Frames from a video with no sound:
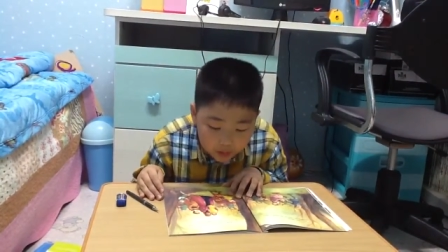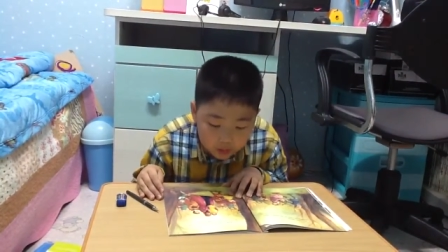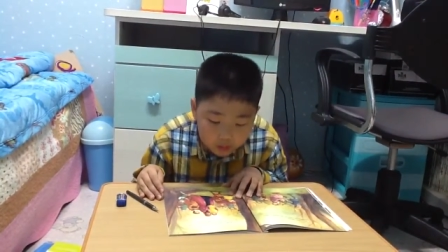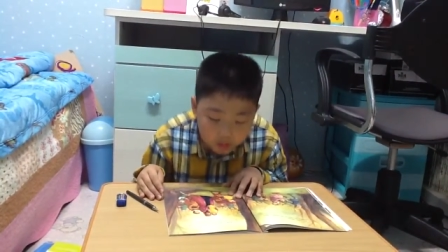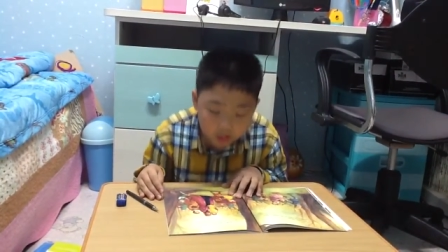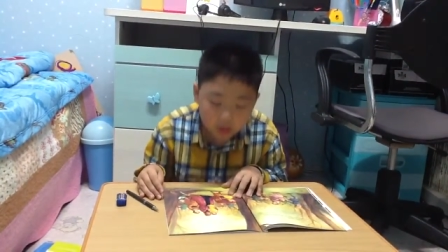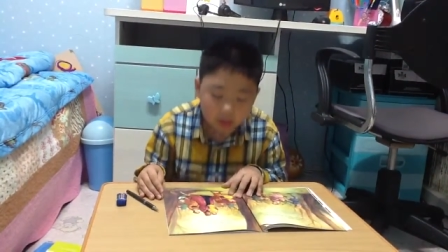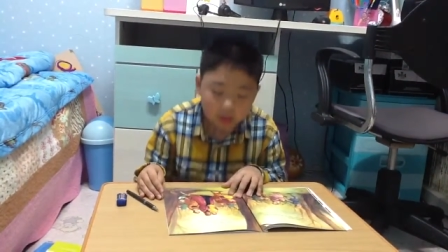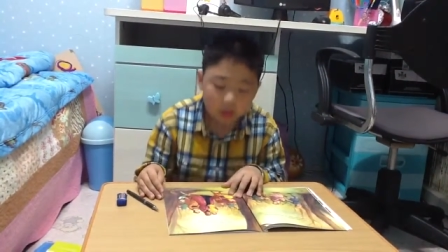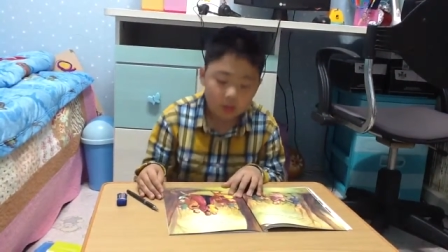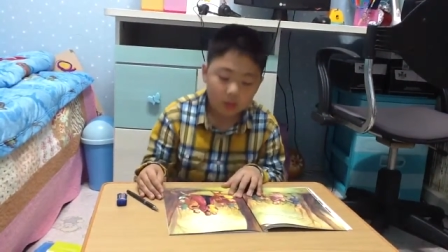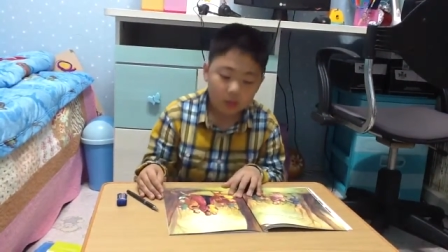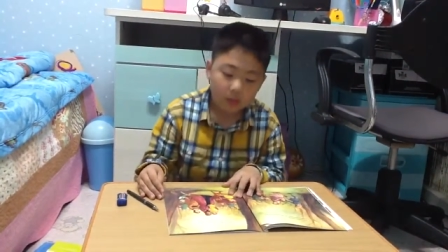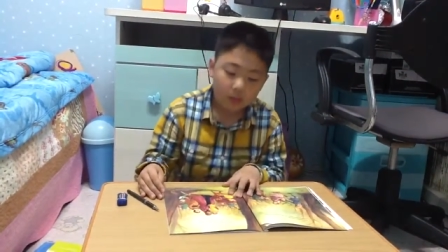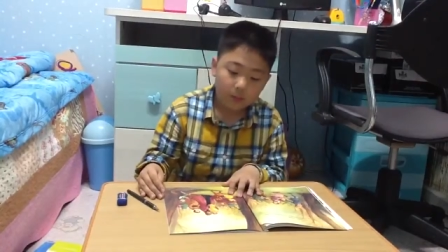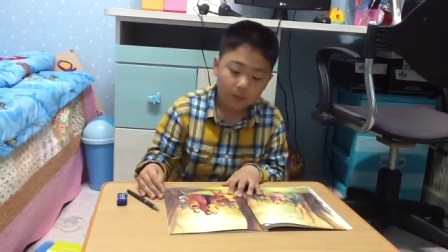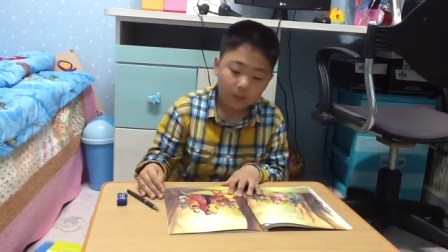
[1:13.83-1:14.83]
The
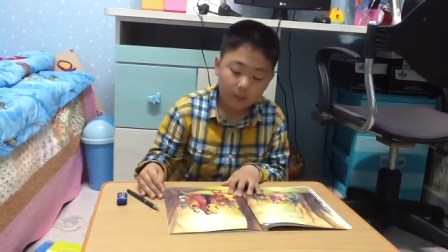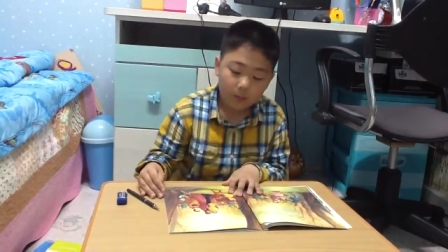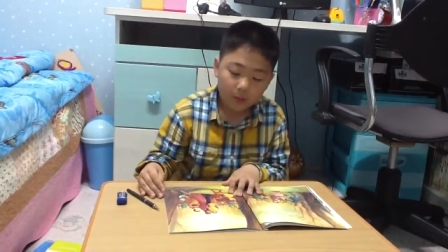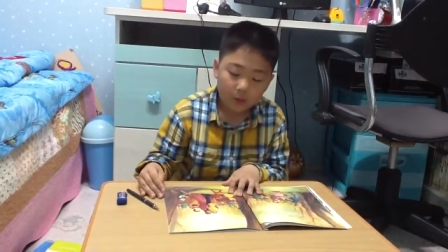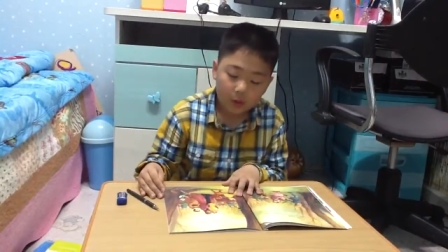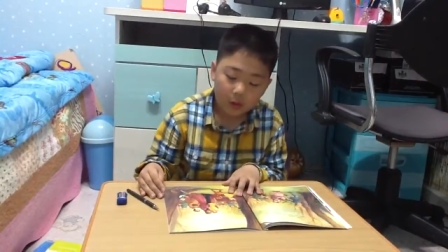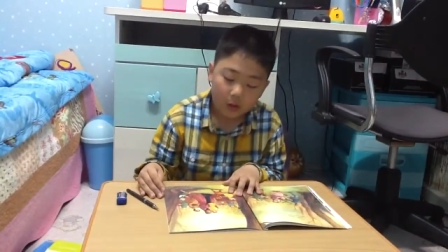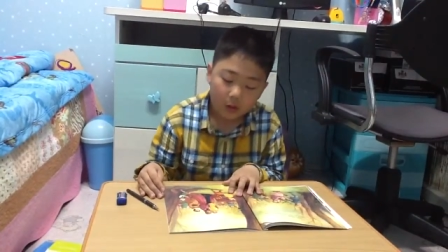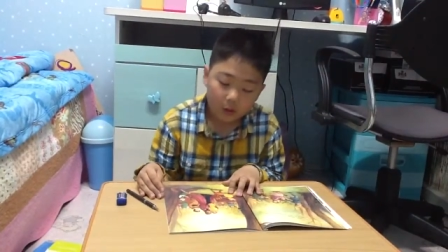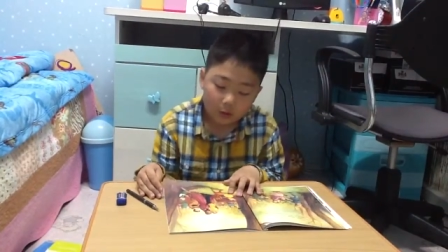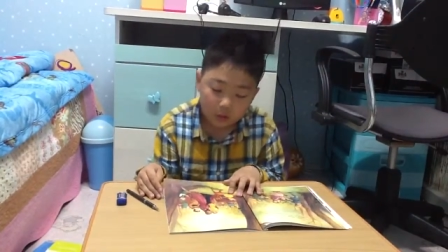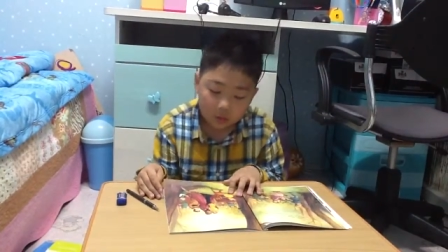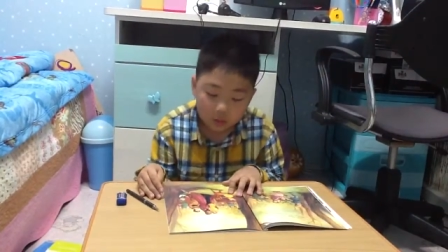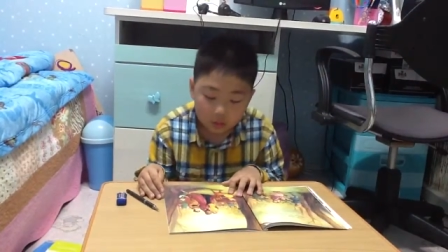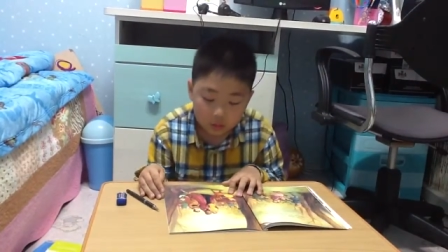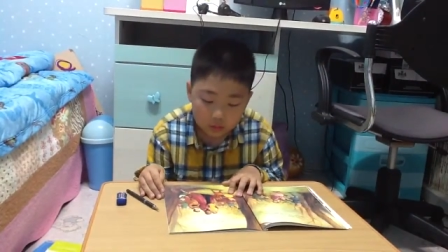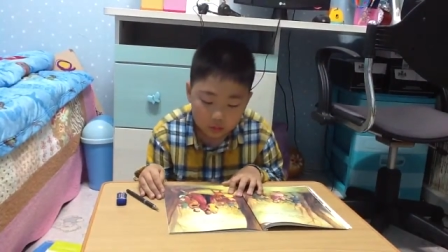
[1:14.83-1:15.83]
the
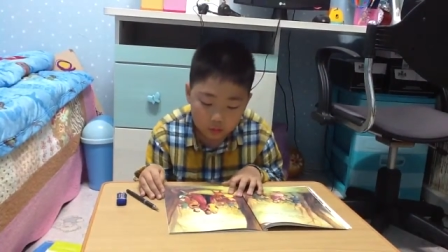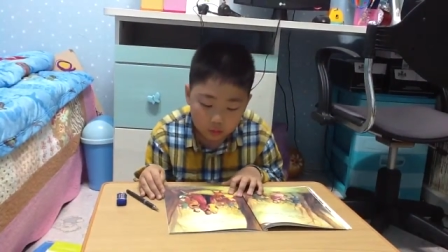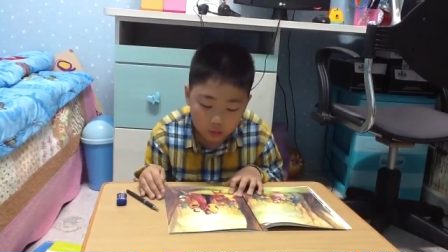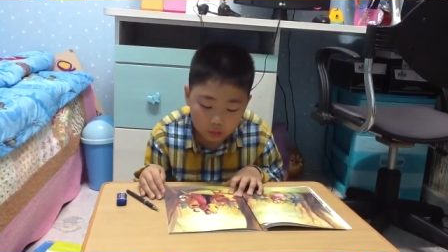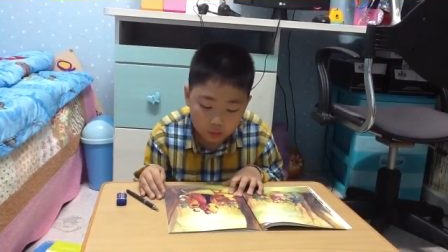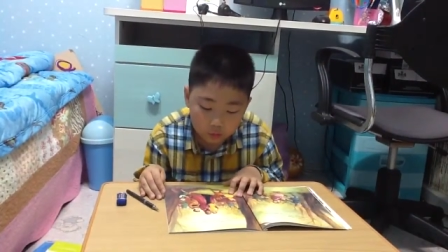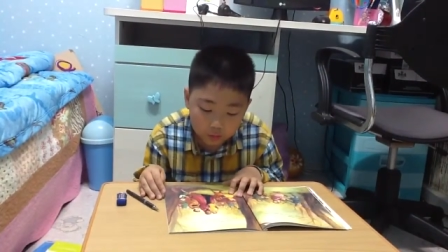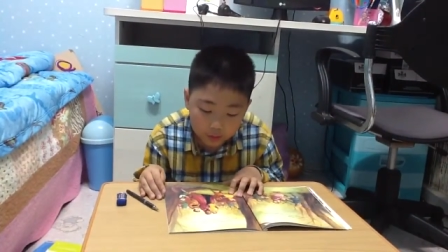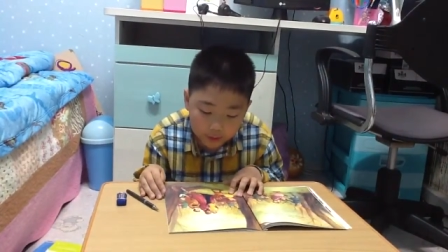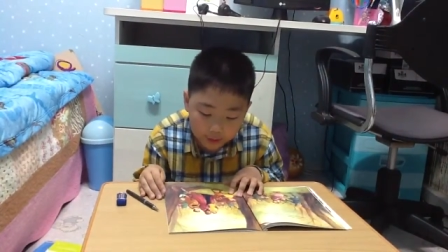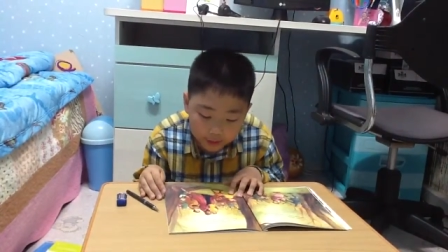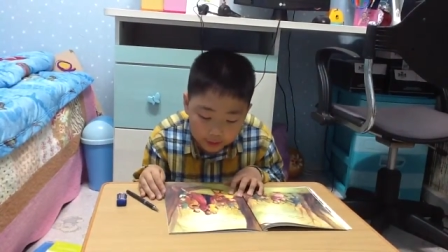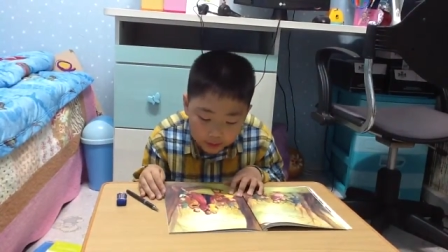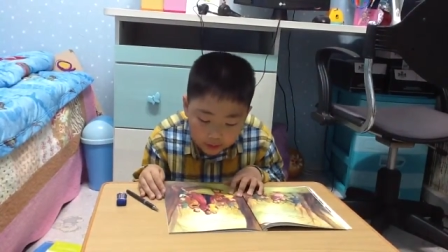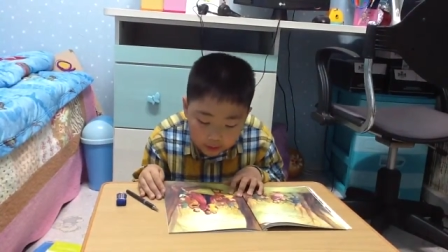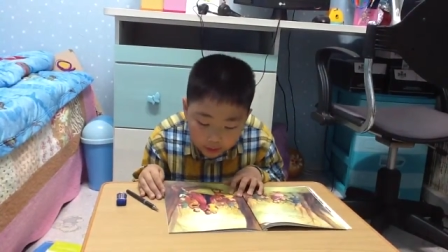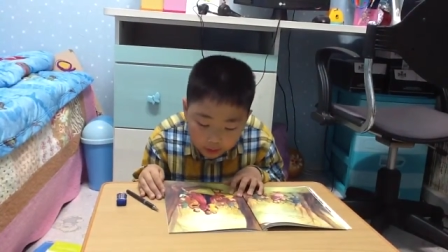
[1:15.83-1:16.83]
the
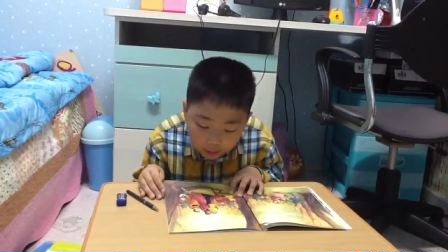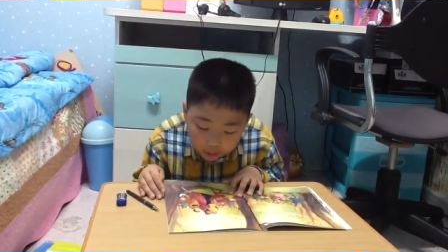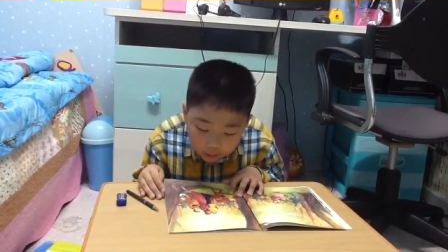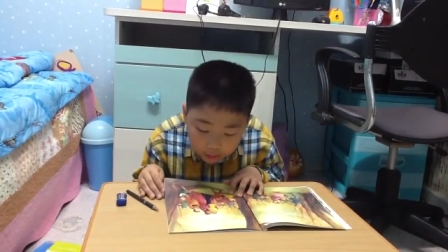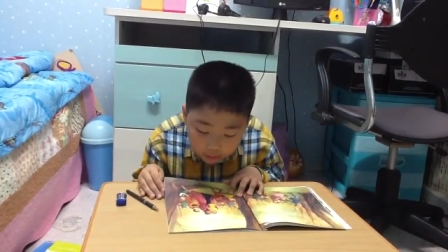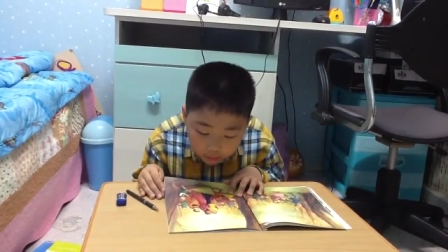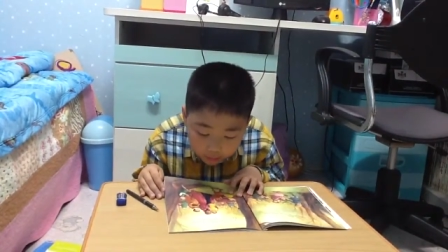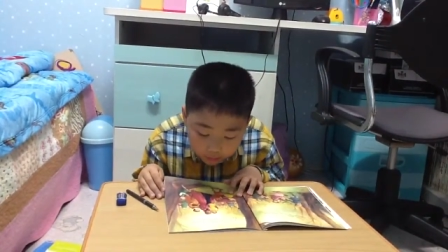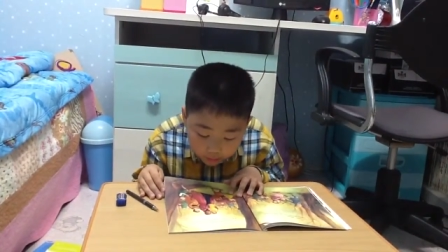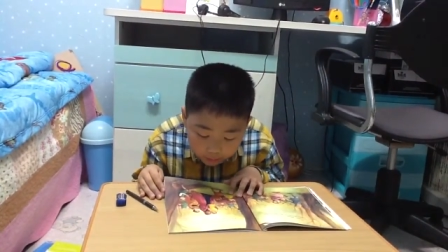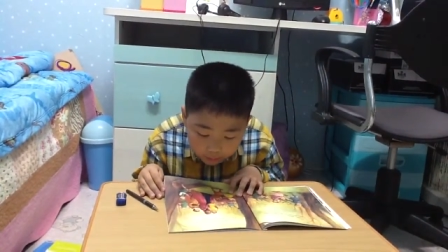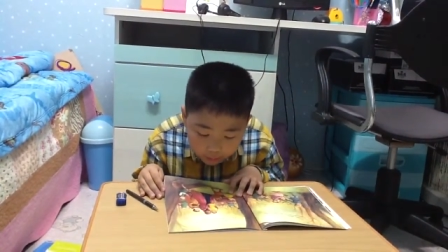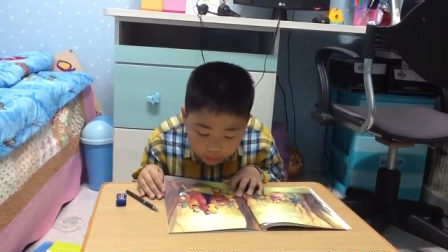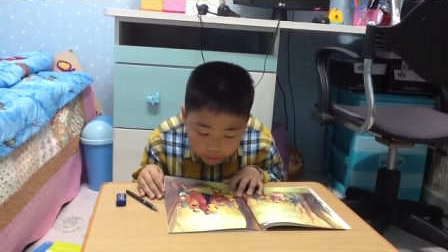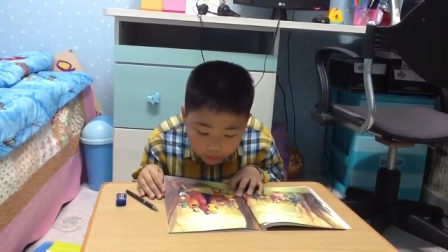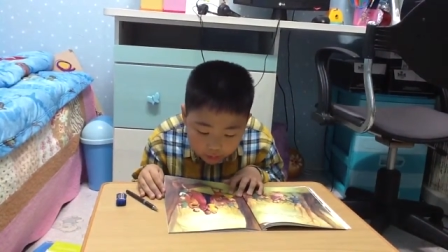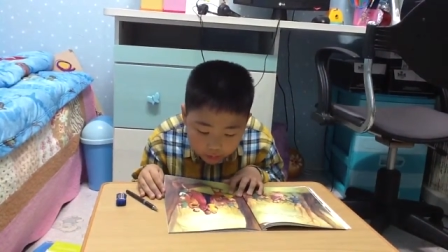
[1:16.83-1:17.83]
creed,
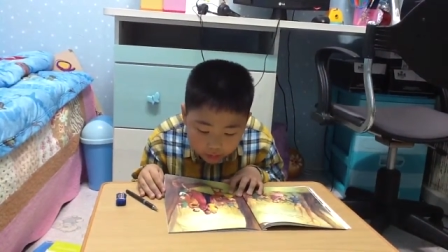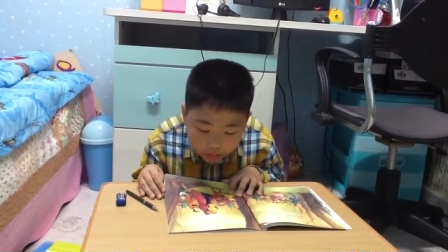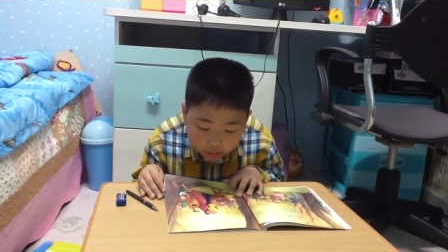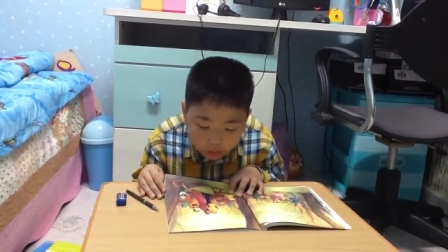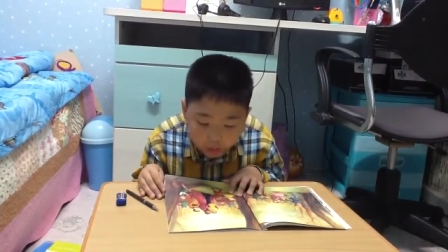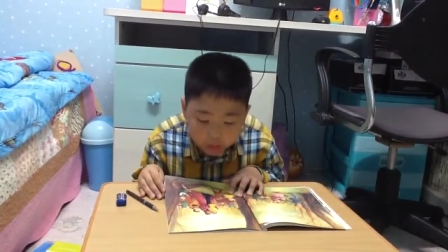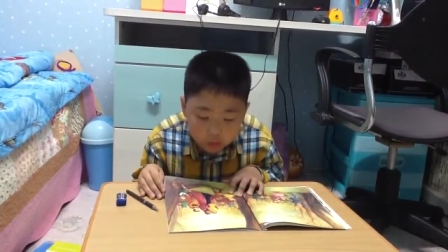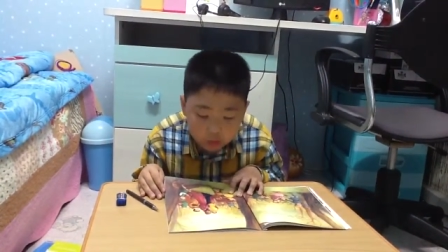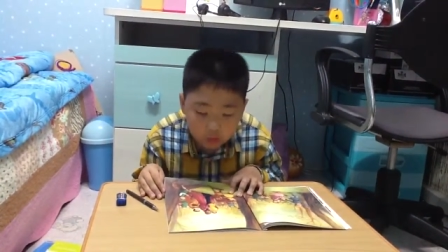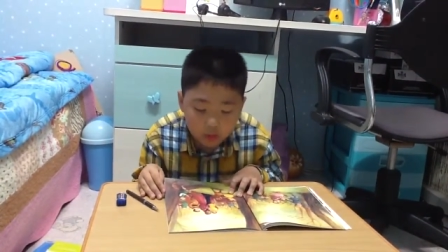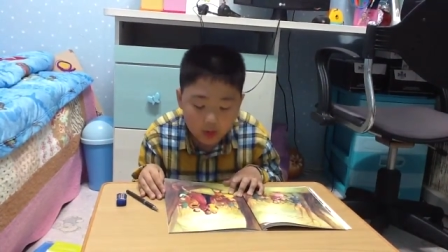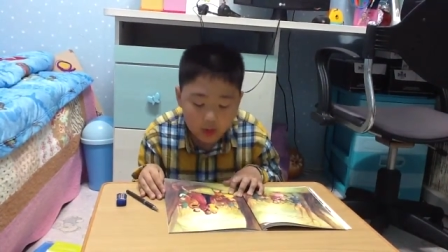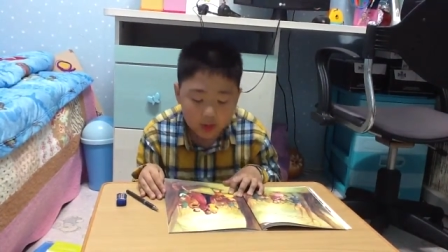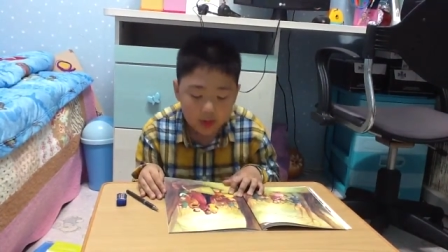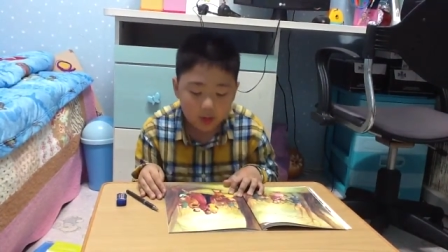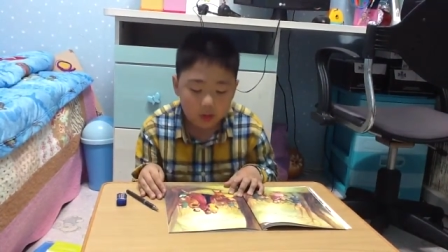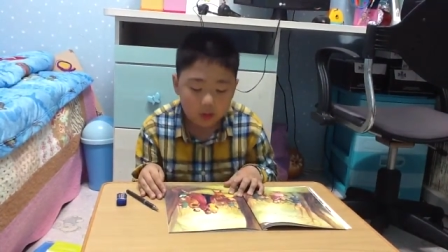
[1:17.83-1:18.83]
crowd. The
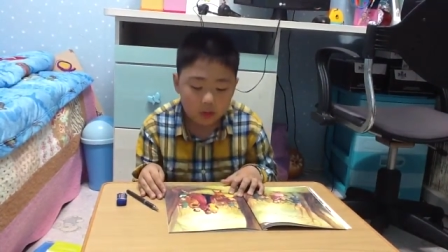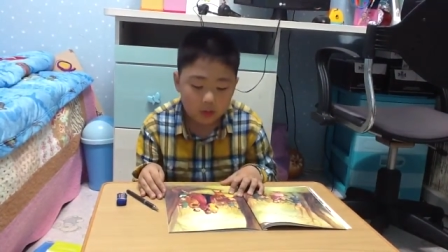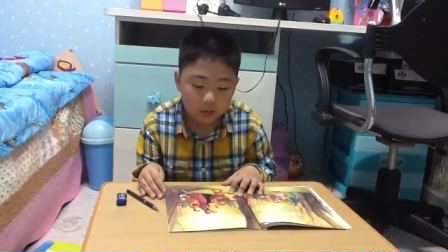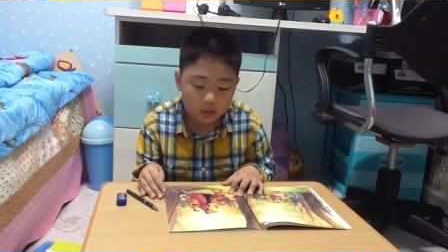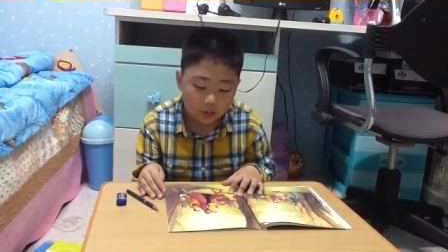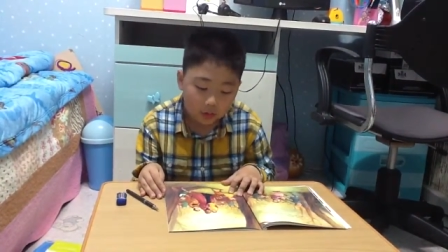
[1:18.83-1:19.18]
crowd.